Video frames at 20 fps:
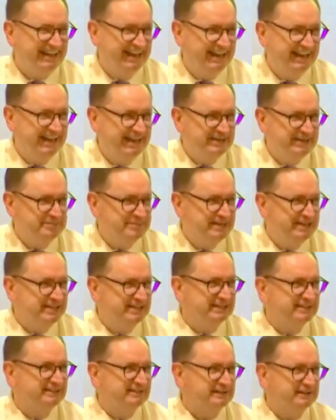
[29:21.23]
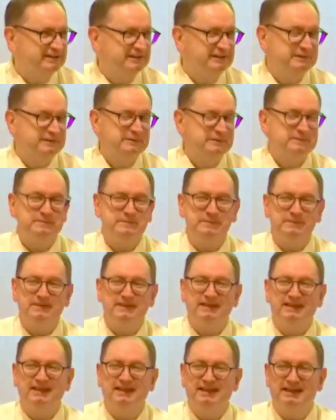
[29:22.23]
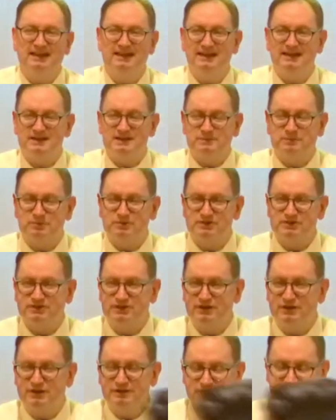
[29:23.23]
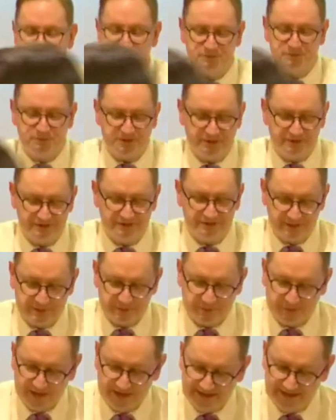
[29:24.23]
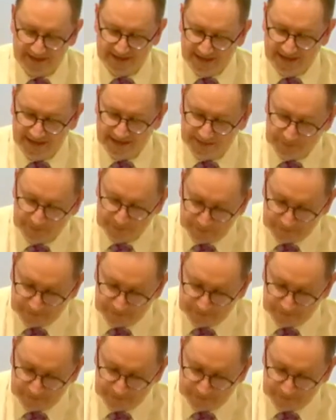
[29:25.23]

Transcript: Amen. He has preserved His words. Let's pray together.